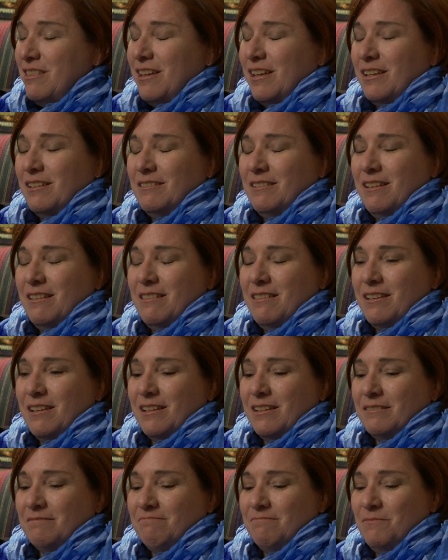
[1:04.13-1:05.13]
that
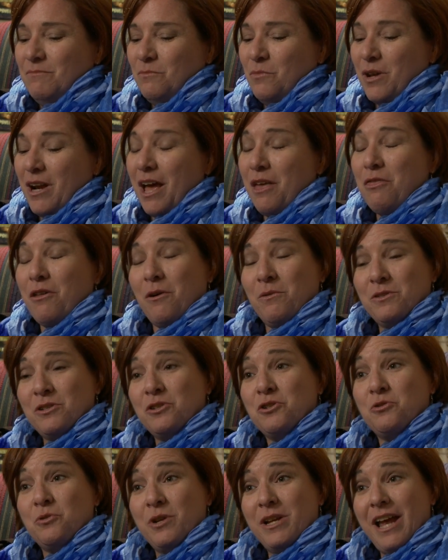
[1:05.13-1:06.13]
the what I thought was a
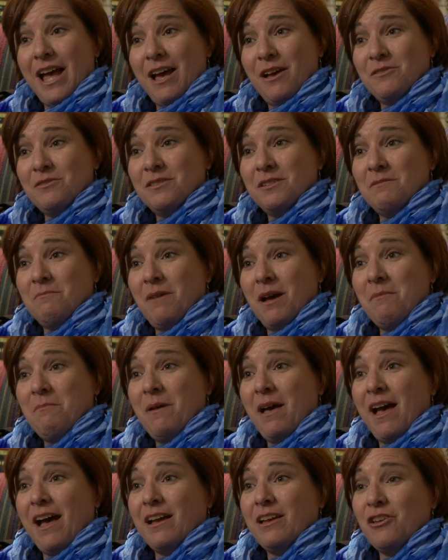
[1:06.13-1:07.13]
treehouse in my
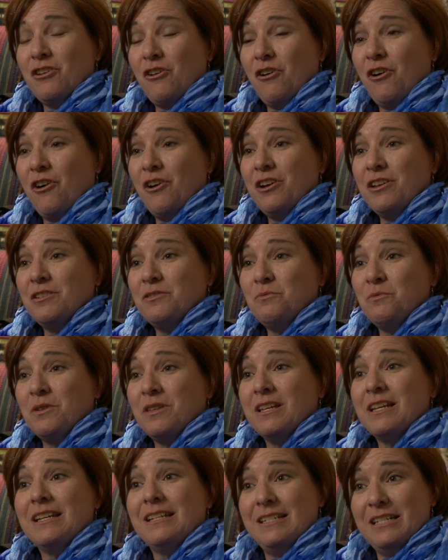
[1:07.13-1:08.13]
backyard is
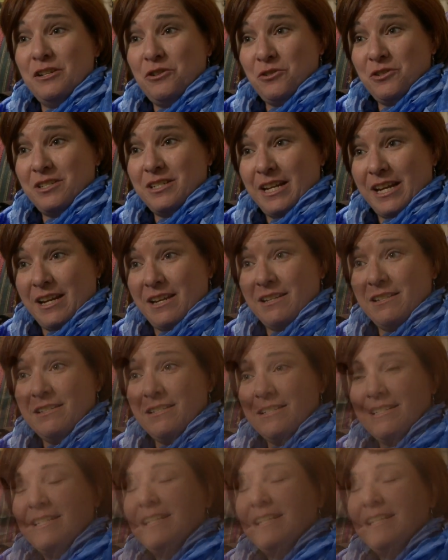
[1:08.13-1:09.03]
really a deer stand.